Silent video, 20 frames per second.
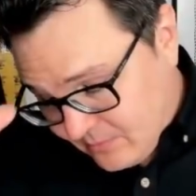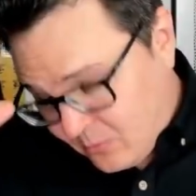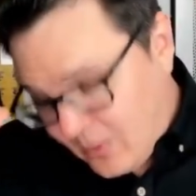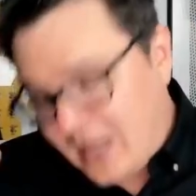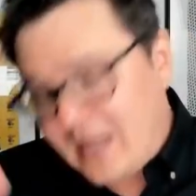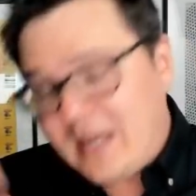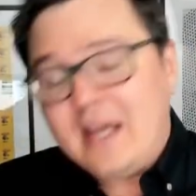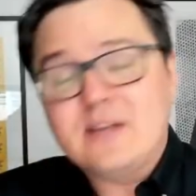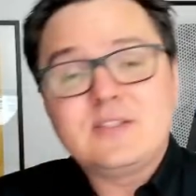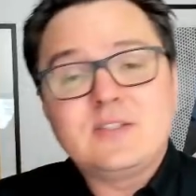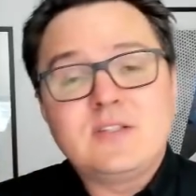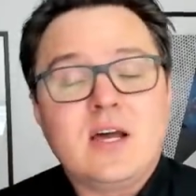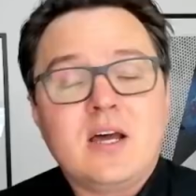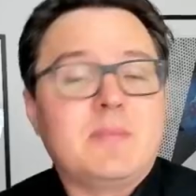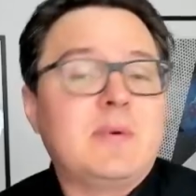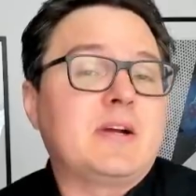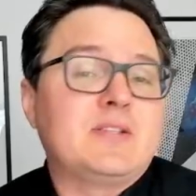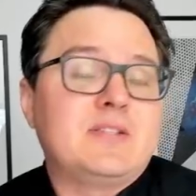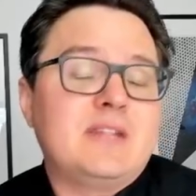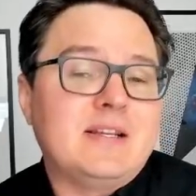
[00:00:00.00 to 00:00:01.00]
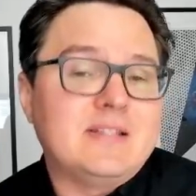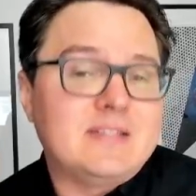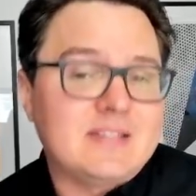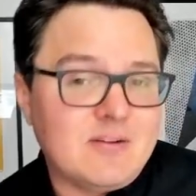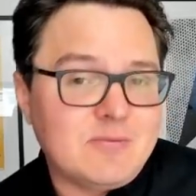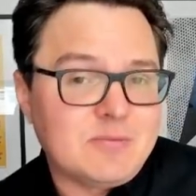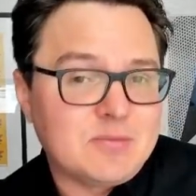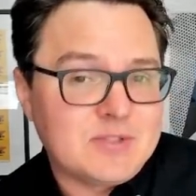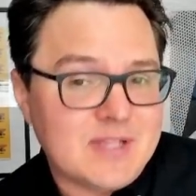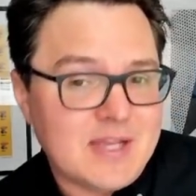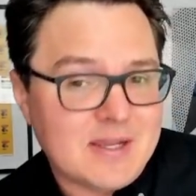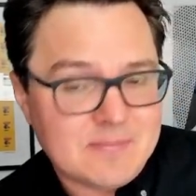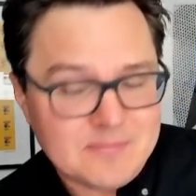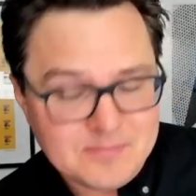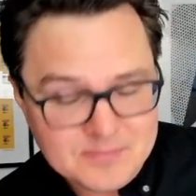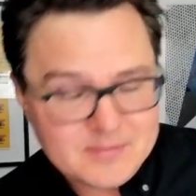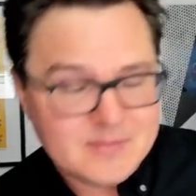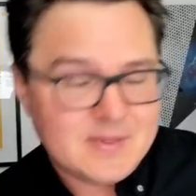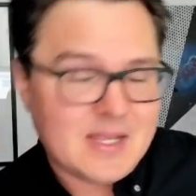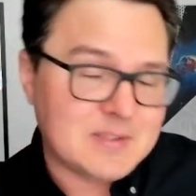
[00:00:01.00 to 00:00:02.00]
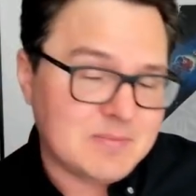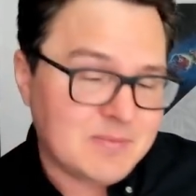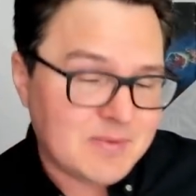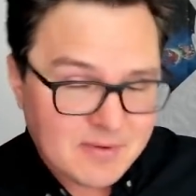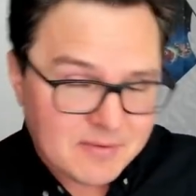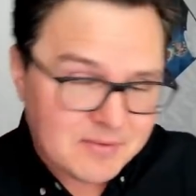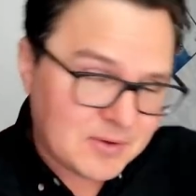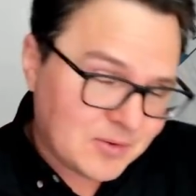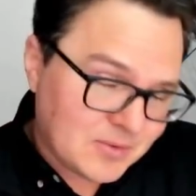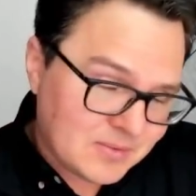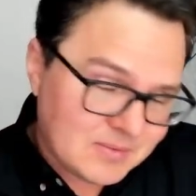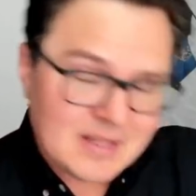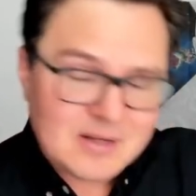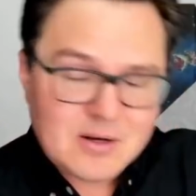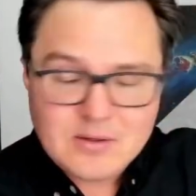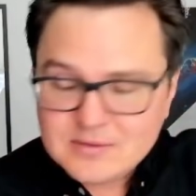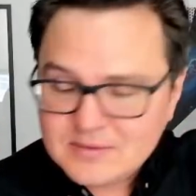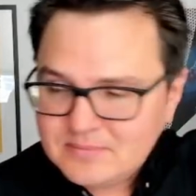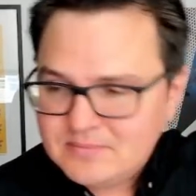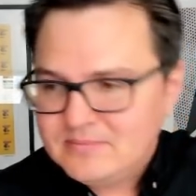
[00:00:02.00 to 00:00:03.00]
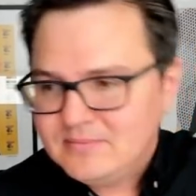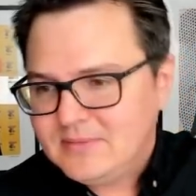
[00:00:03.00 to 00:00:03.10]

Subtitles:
right now stock markets are down 7%. S&P 500, not all.